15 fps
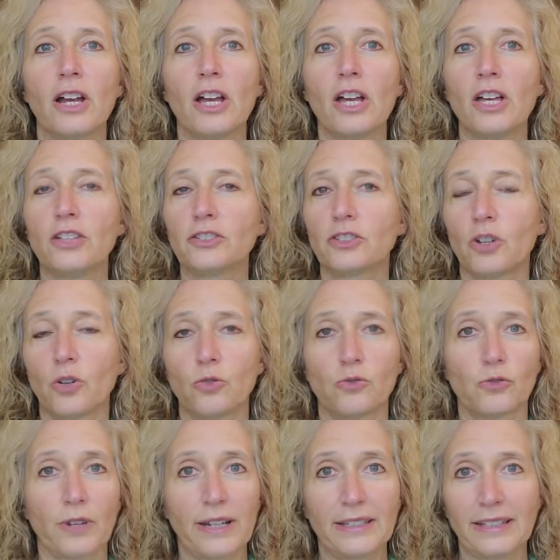so
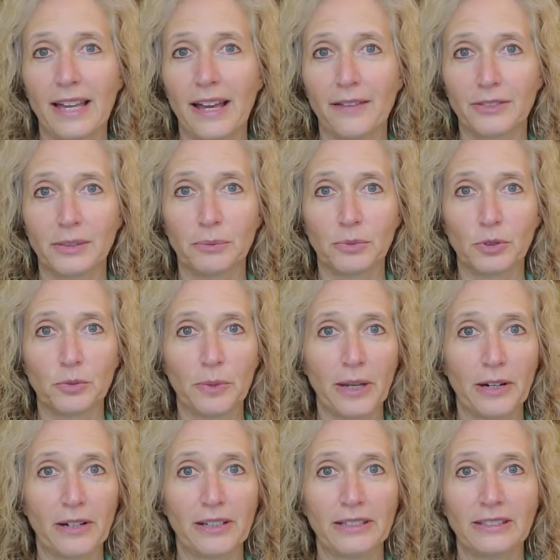great to have some
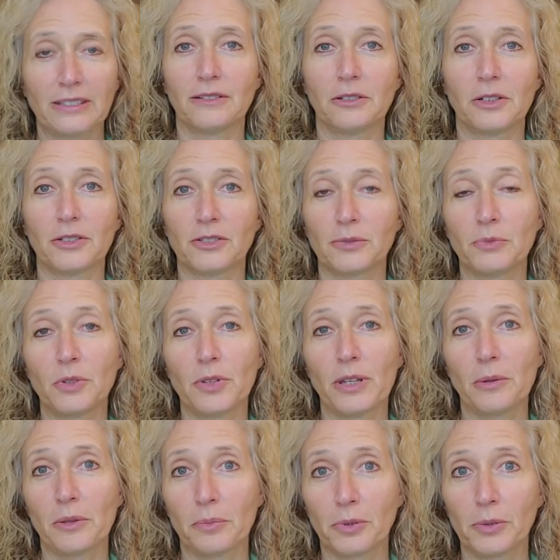blueberries or a smoothie
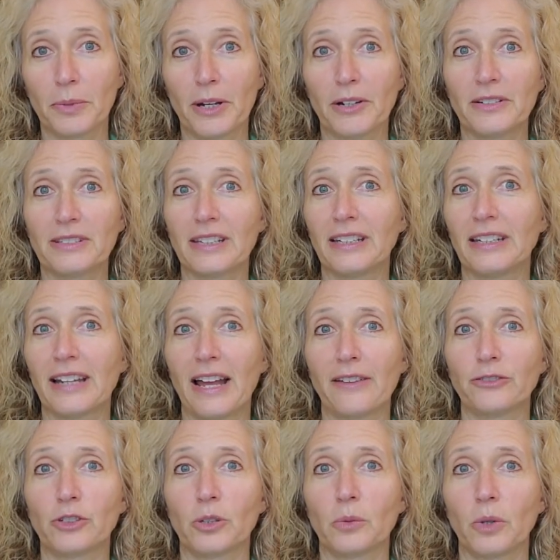with blueberries in it
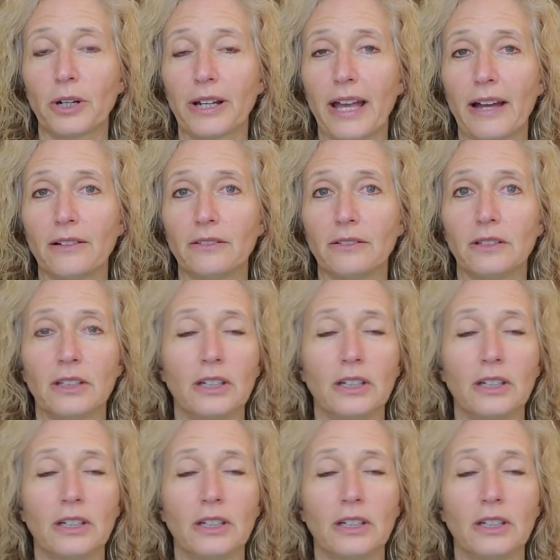after a workout.